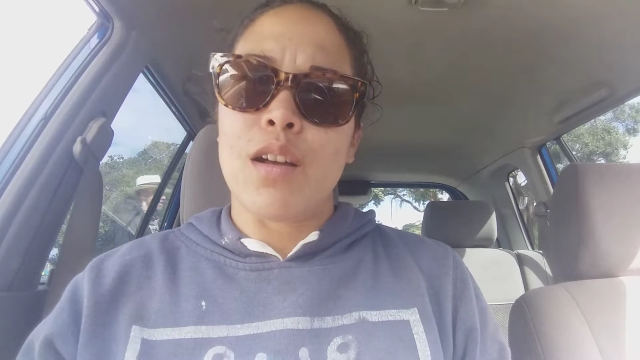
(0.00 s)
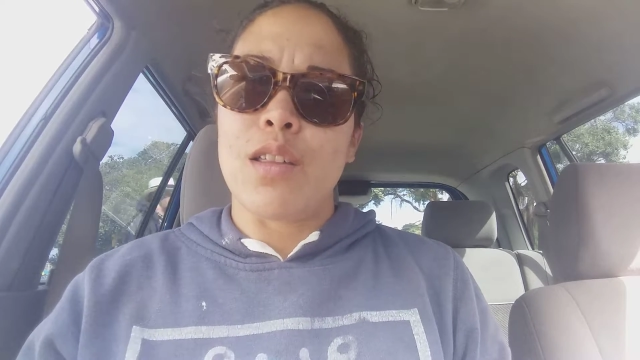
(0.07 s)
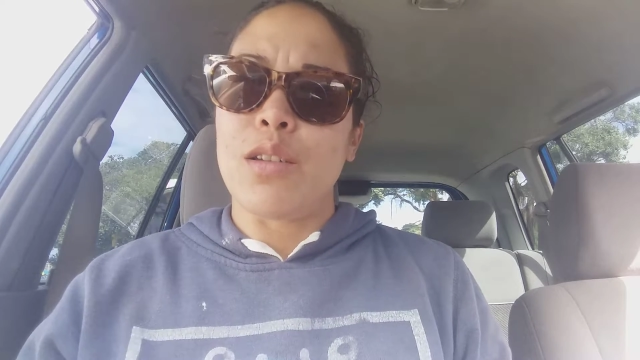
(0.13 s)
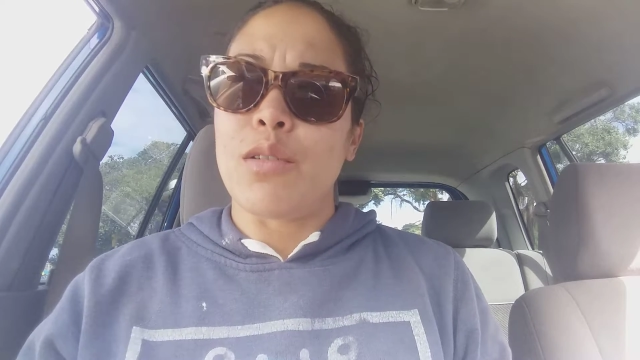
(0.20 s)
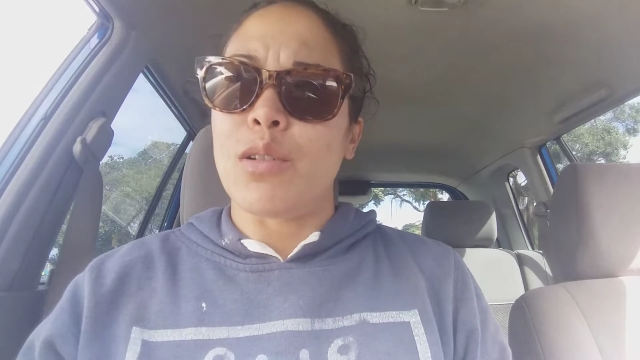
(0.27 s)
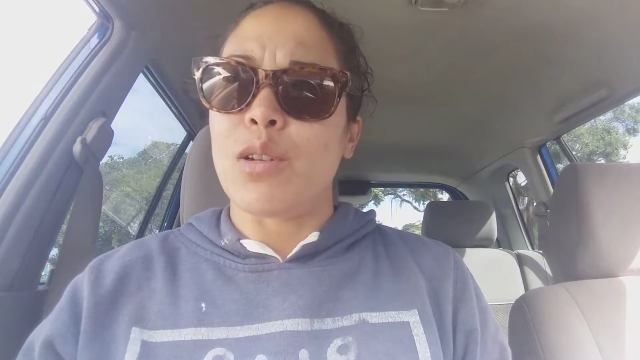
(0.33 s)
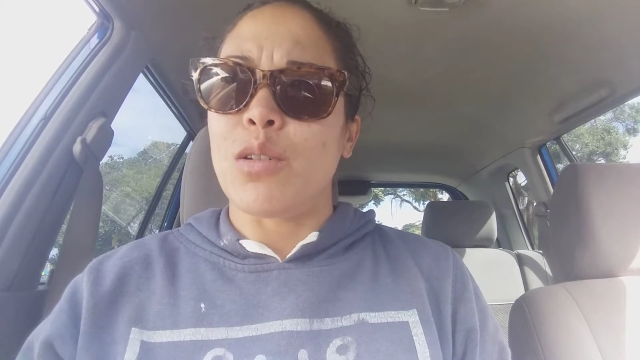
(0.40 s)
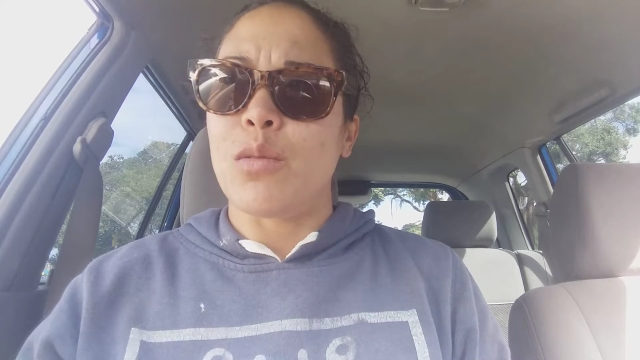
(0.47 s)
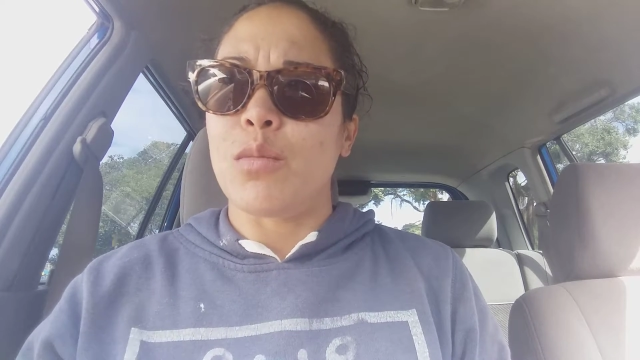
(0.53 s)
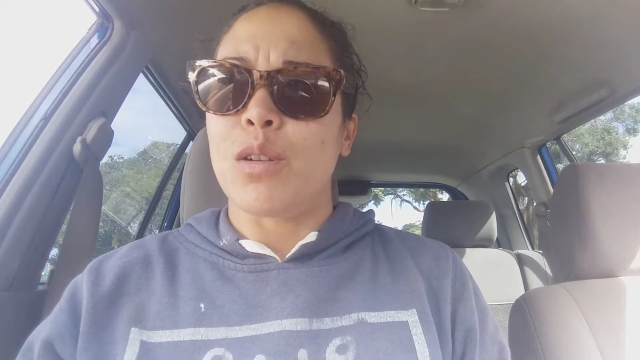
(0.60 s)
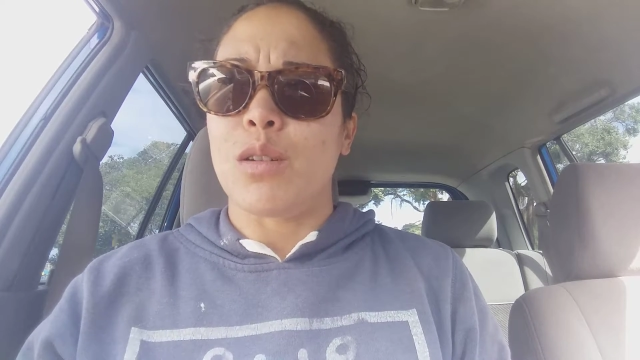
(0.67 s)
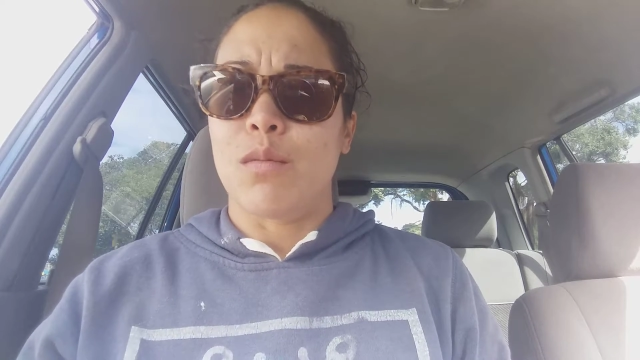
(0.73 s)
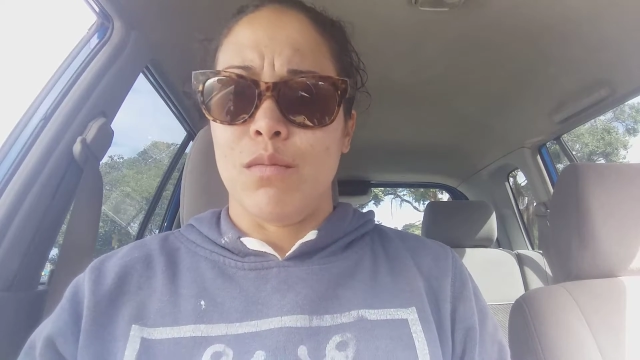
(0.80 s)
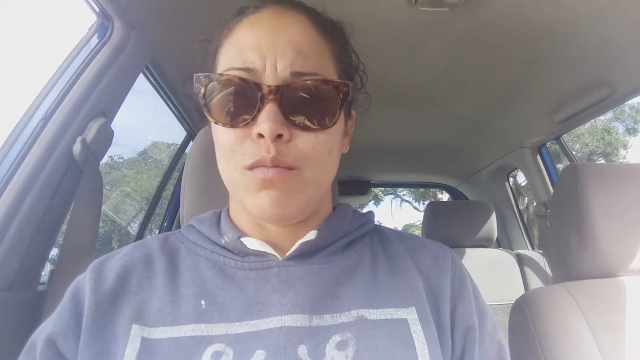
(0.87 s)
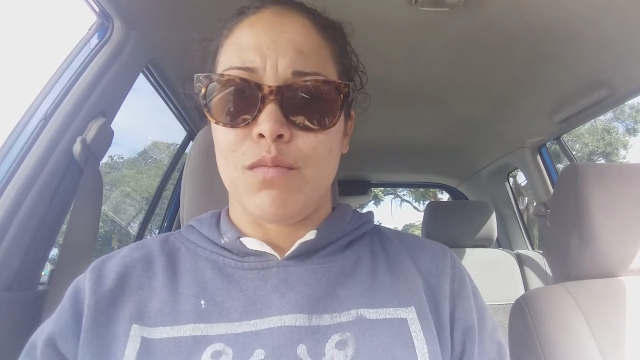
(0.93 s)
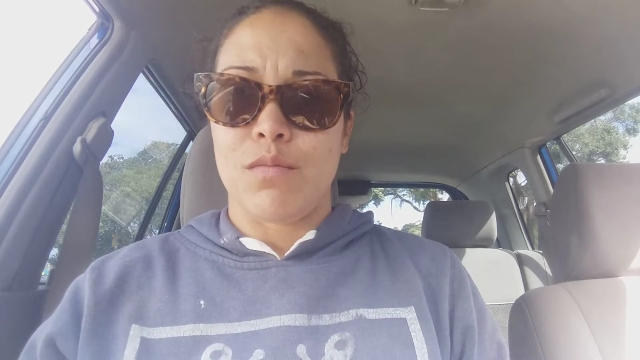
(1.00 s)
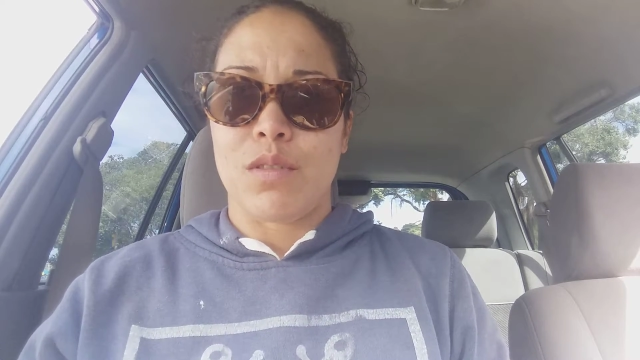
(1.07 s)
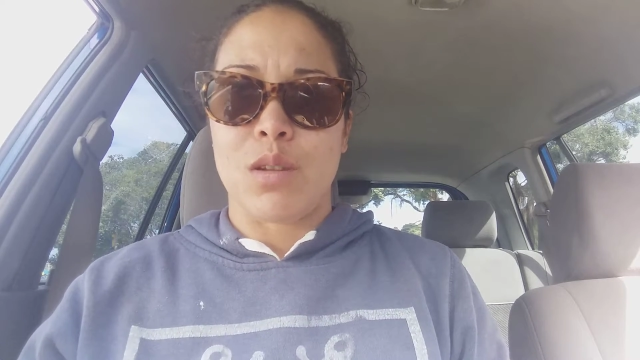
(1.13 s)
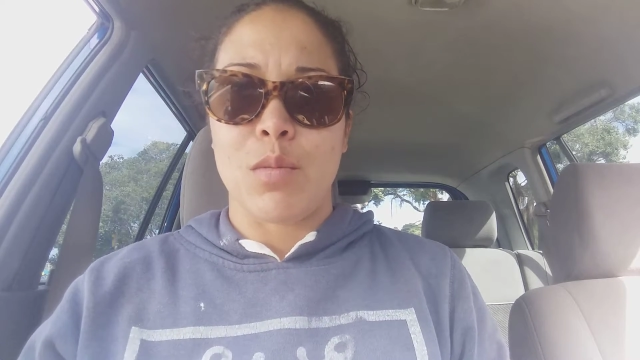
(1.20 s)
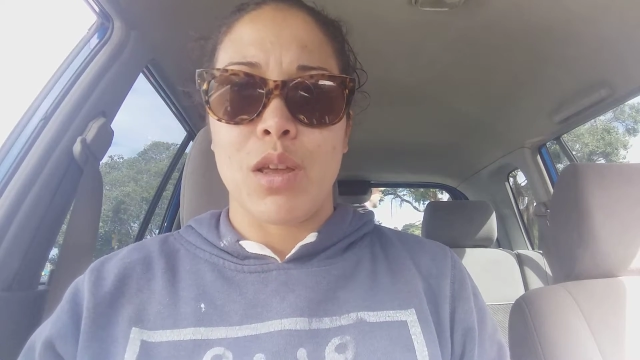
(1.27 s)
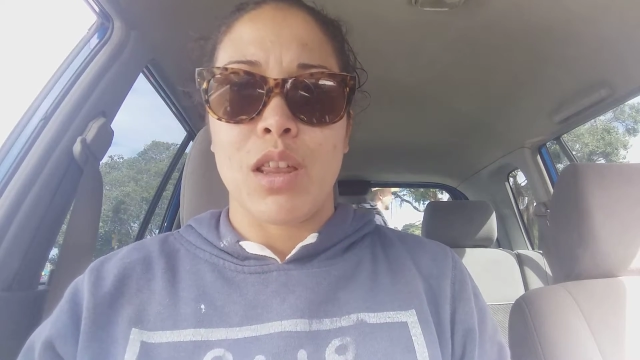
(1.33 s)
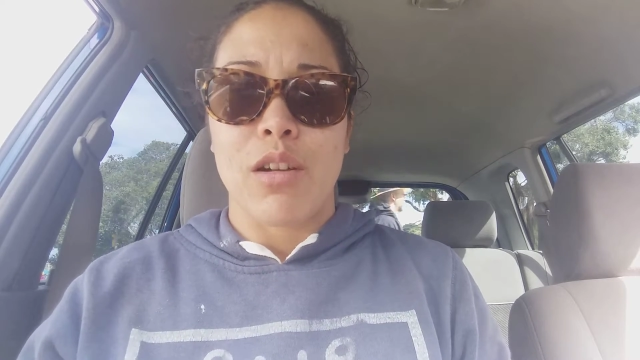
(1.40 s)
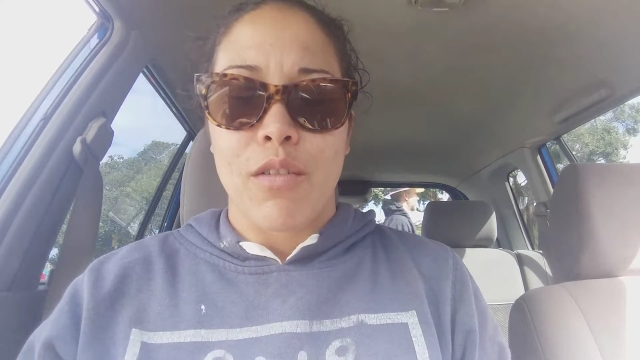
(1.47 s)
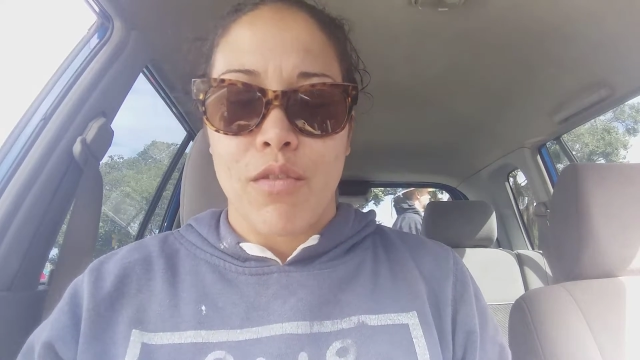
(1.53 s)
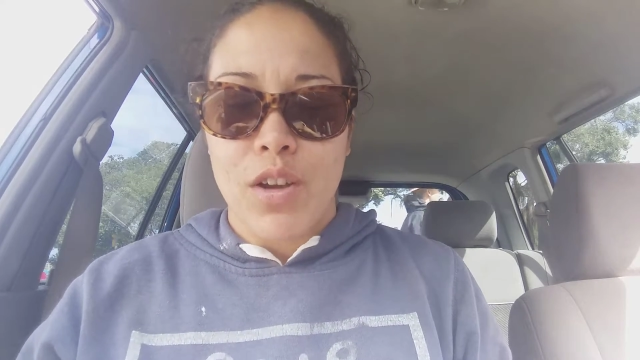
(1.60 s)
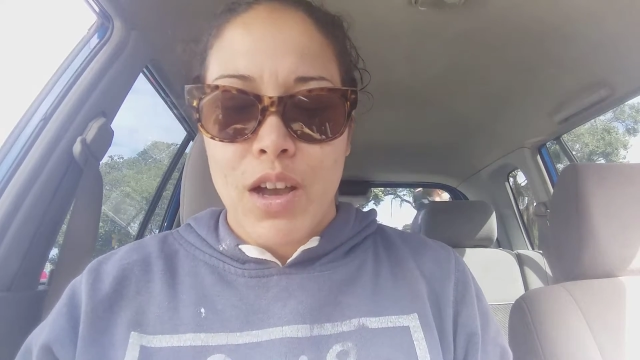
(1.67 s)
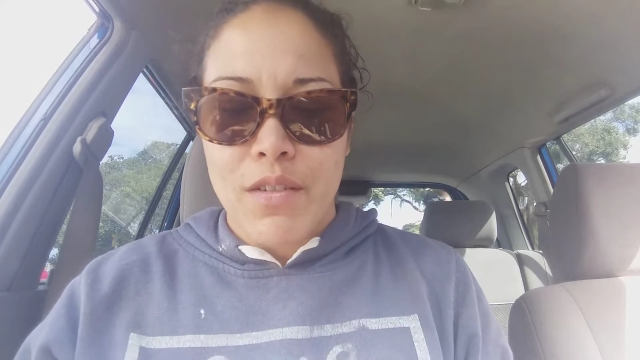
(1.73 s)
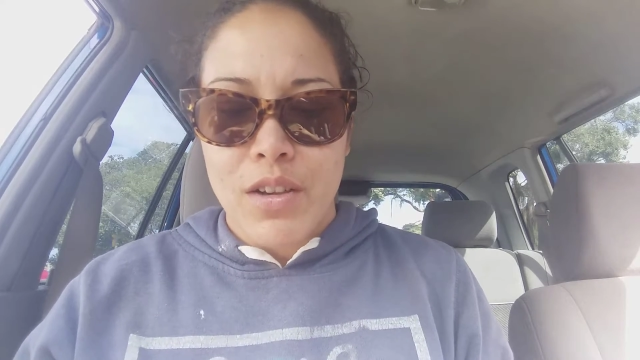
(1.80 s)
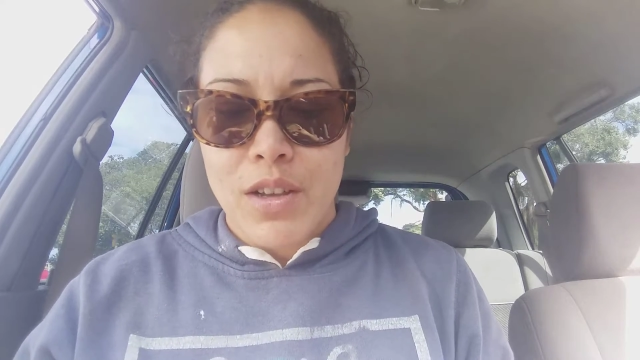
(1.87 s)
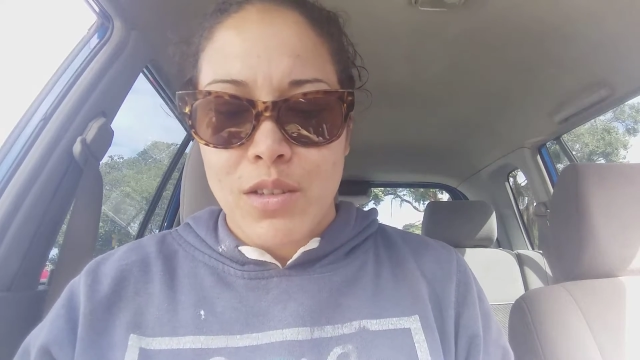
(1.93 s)
Although he told me to be there at
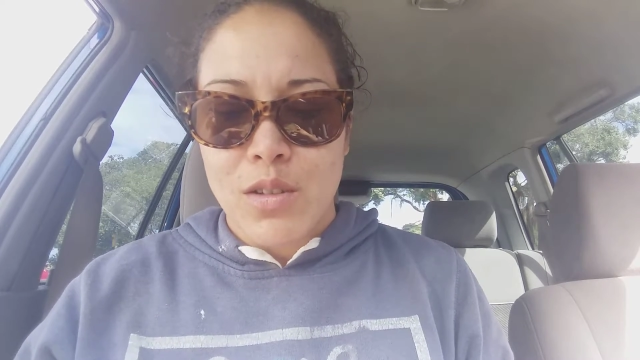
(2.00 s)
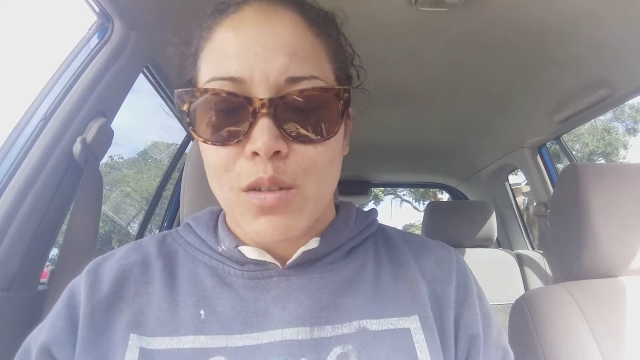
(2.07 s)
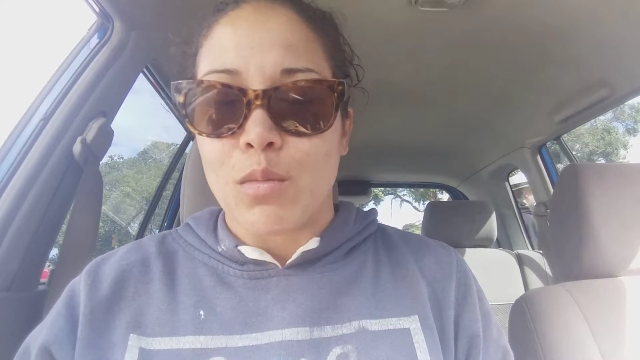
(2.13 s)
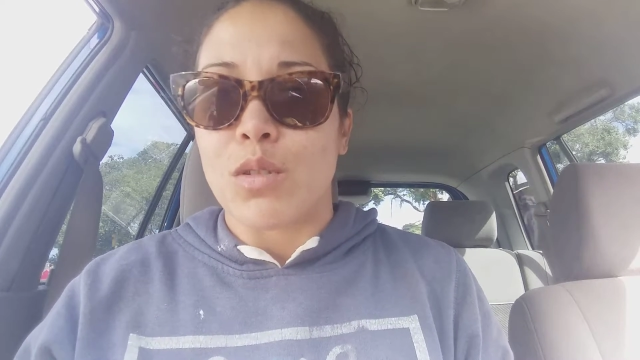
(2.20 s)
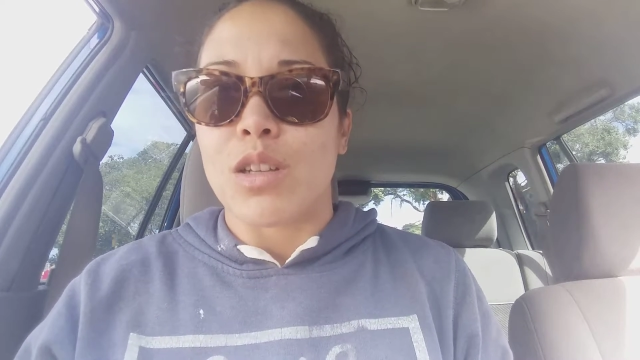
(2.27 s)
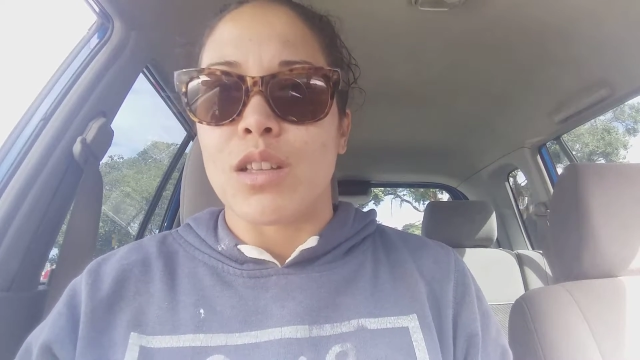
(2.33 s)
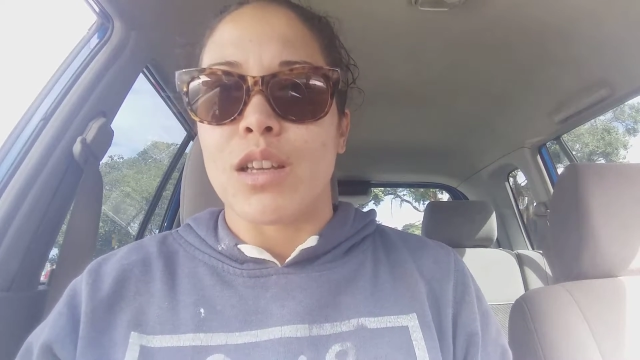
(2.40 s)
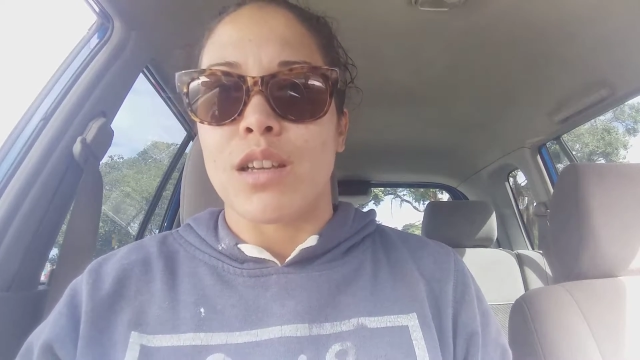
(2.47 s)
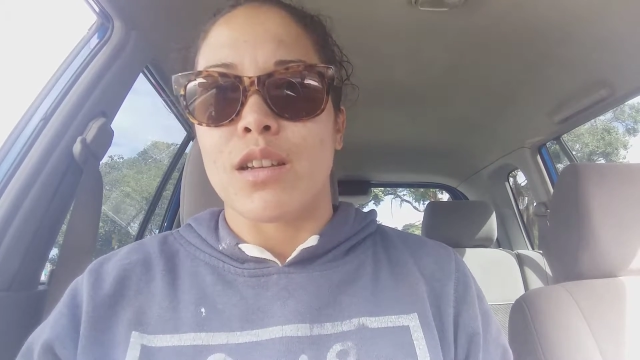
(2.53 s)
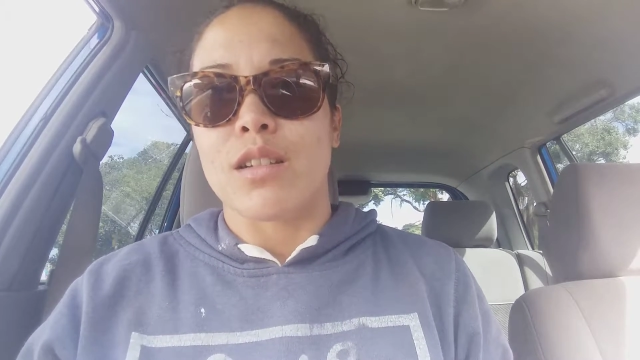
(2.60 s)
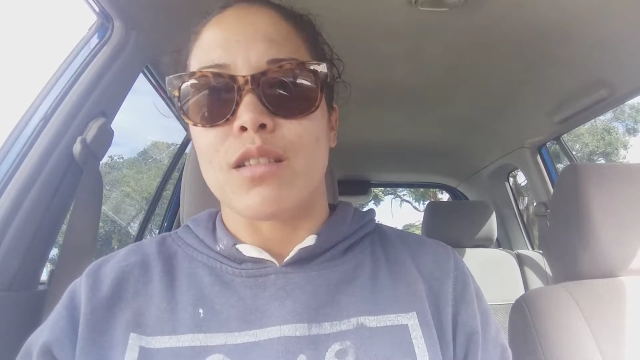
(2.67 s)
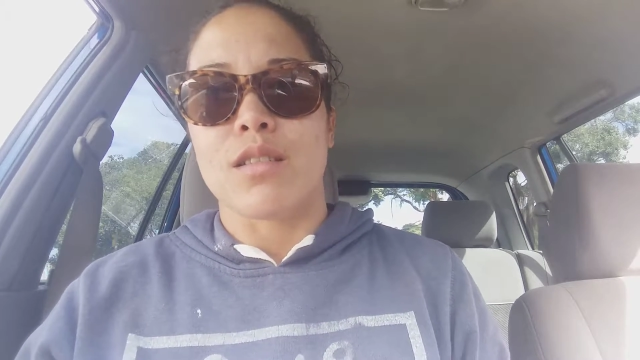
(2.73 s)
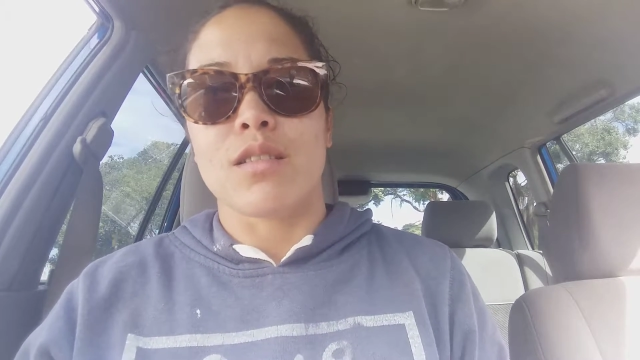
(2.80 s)
5, I assume, to like